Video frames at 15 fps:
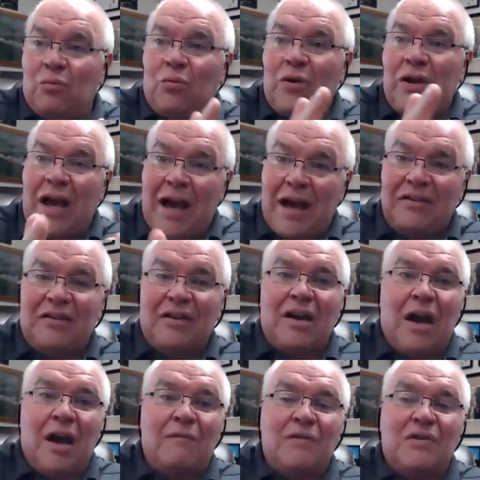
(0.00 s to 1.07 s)
we had the
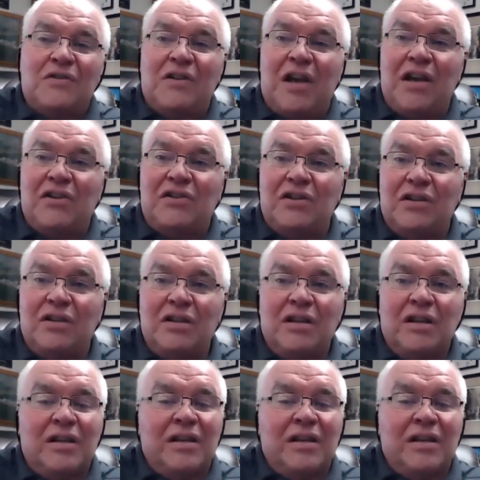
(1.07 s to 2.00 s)
conversation,